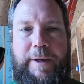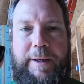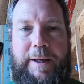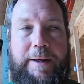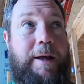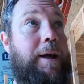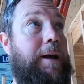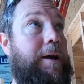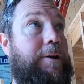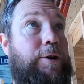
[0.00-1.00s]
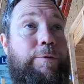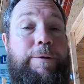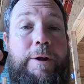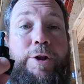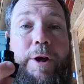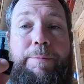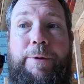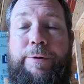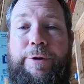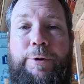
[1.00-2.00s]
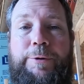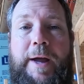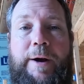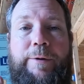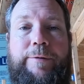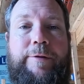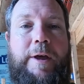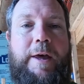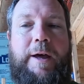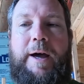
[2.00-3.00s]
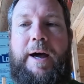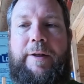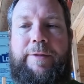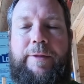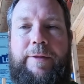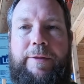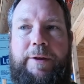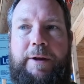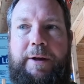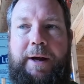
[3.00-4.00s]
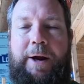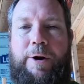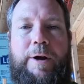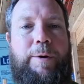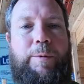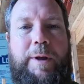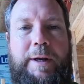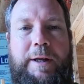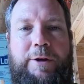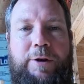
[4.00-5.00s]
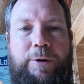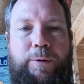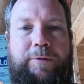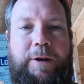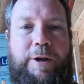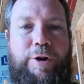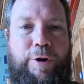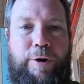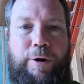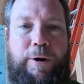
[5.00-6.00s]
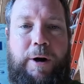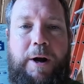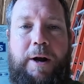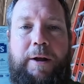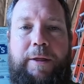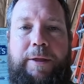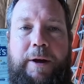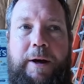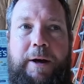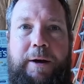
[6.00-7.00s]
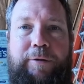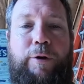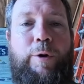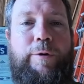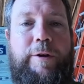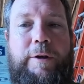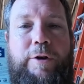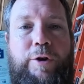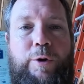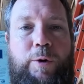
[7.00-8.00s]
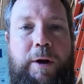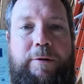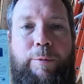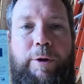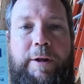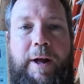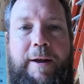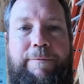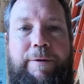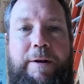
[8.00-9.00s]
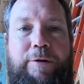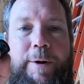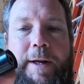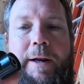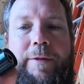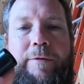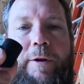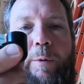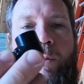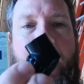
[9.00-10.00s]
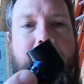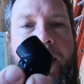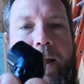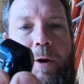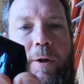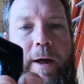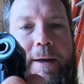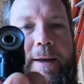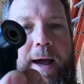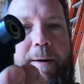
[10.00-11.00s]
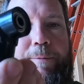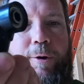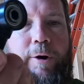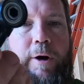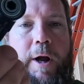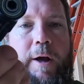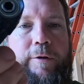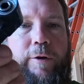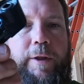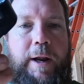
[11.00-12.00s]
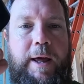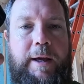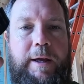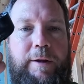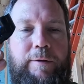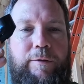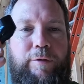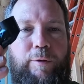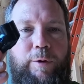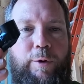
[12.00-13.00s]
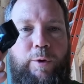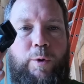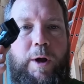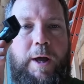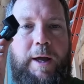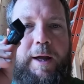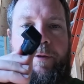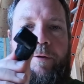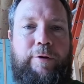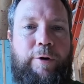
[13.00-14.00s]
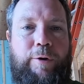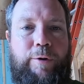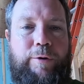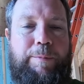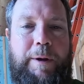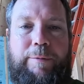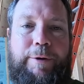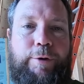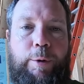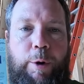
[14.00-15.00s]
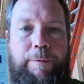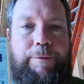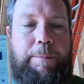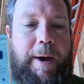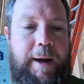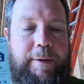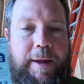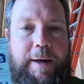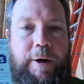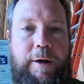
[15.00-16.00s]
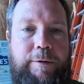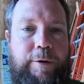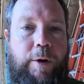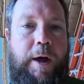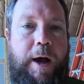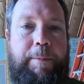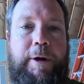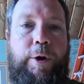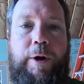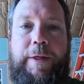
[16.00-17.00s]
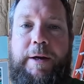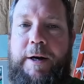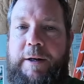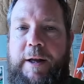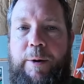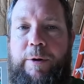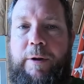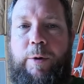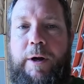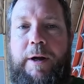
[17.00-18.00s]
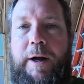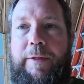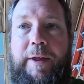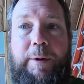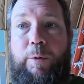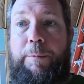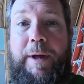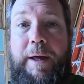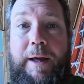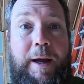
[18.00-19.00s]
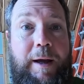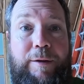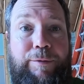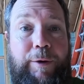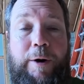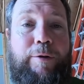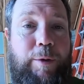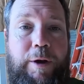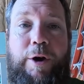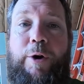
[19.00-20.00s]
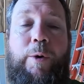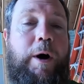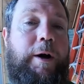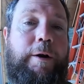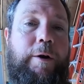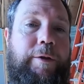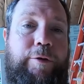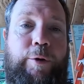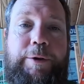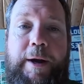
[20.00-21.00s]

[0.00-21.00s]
needing to finish up those hold downs. Uh, the area we need to secure the screws into is a really tight fit, so I needed this little right angle adapter so that I can screw in the screws because my drill won't fit back in that area. So I'm gonna go get that knocked out really quick, and then we'll be as far as we can go on all these hold